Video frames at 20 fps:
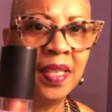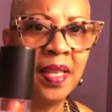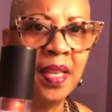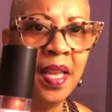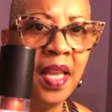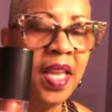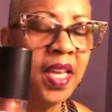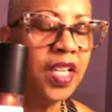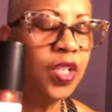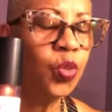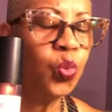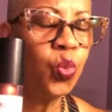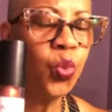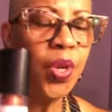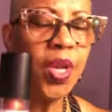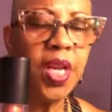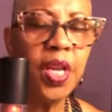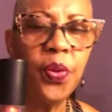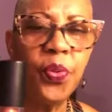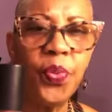And it's
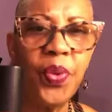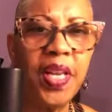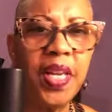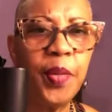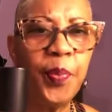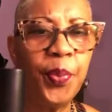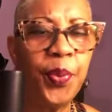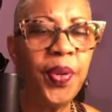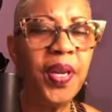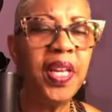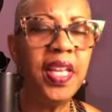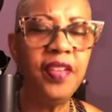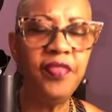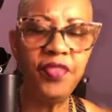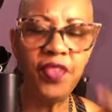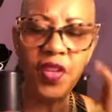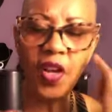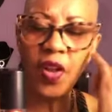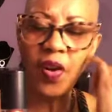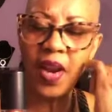really, really pretty. If
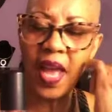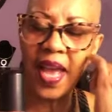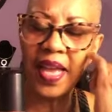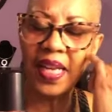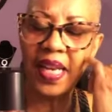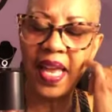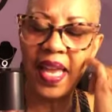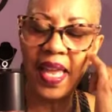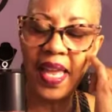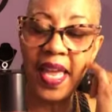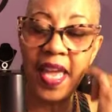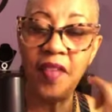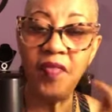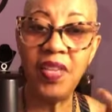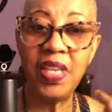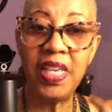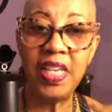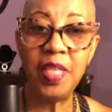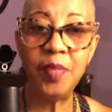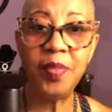you don't like like heavy
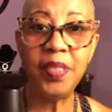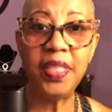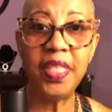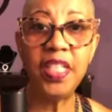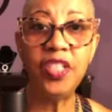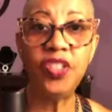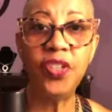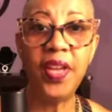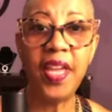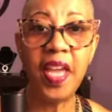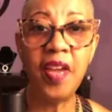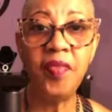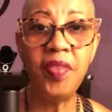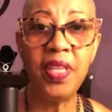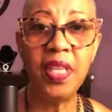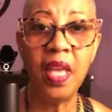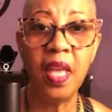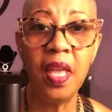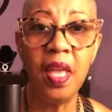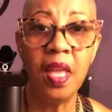lipsticks or
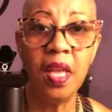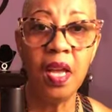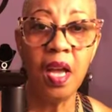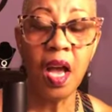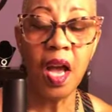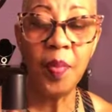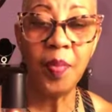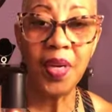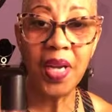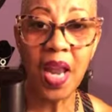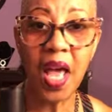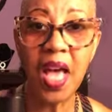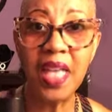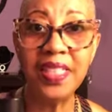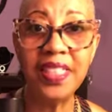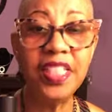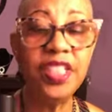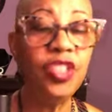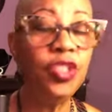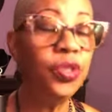heavy um,
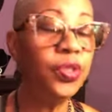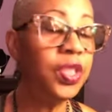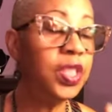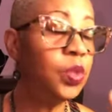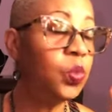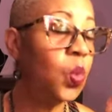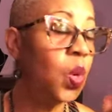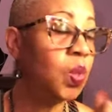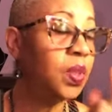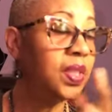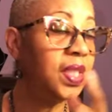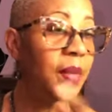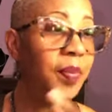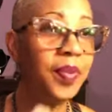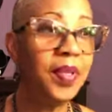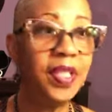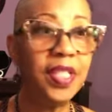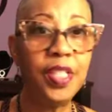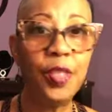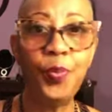glosses, you just want
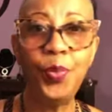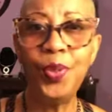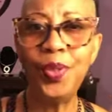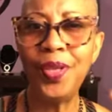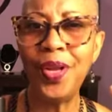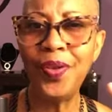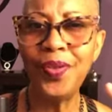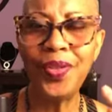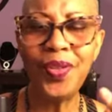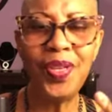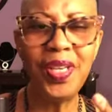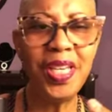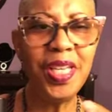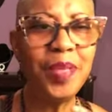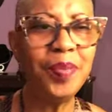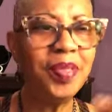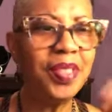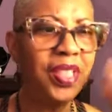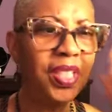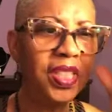something just put on your
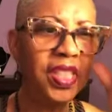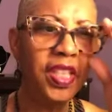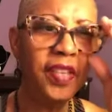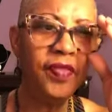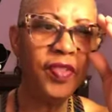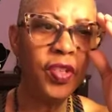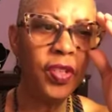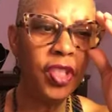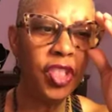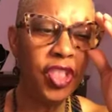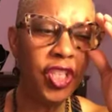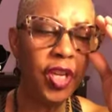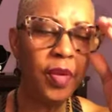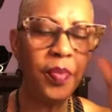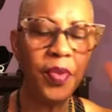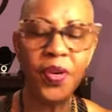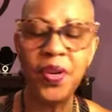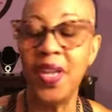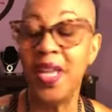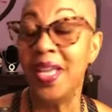lips and just give you a
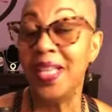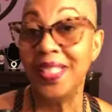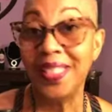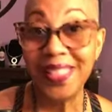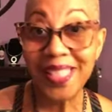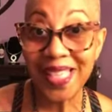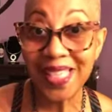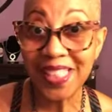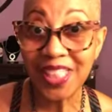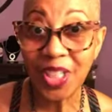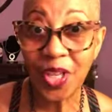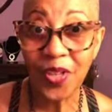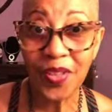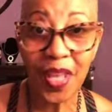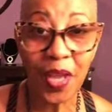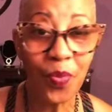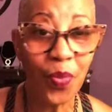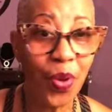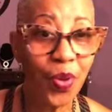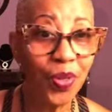shimmer just so they
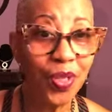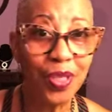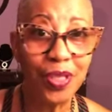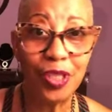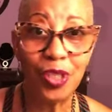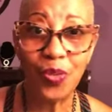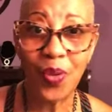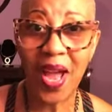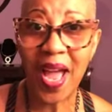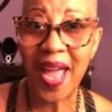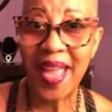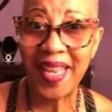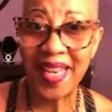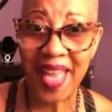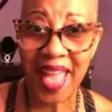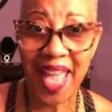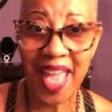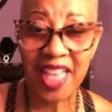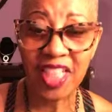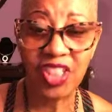won't look dry
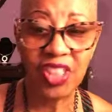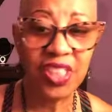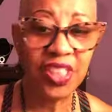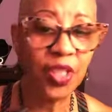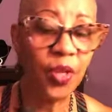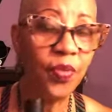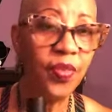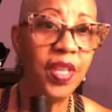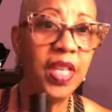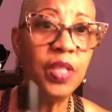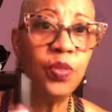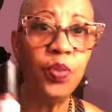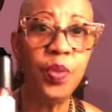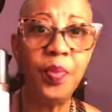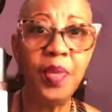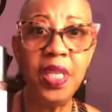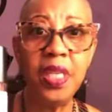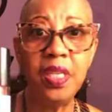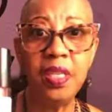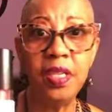and ashy. So this would
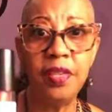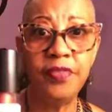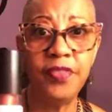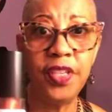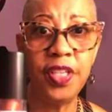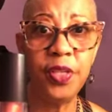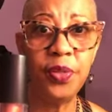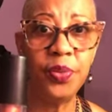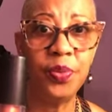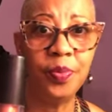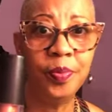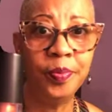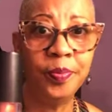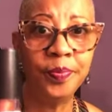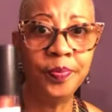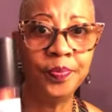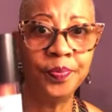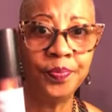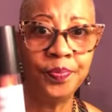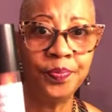be good for you.
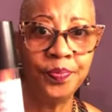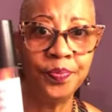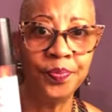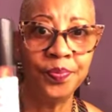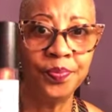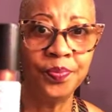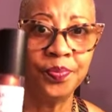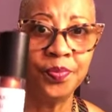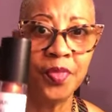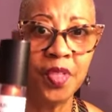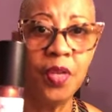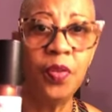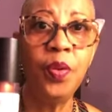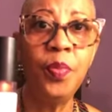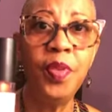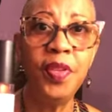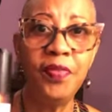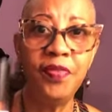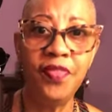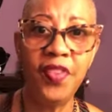It would
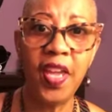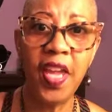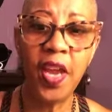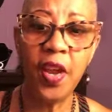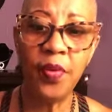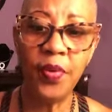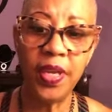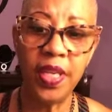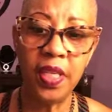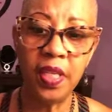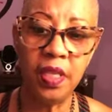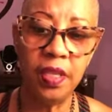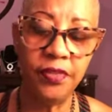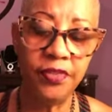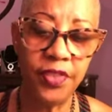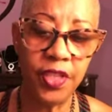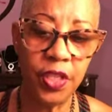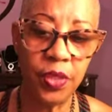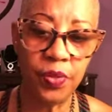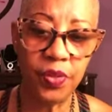be very good
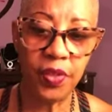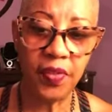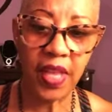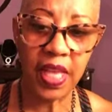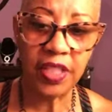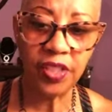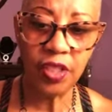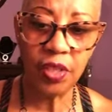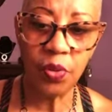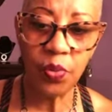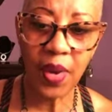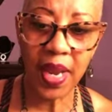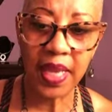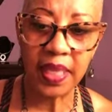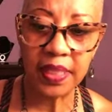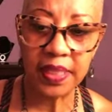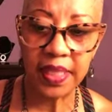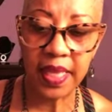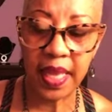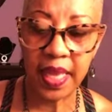for you. So that's the
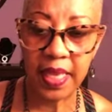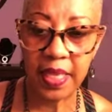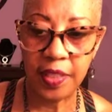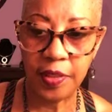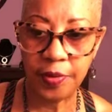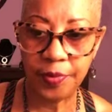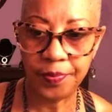orangutan.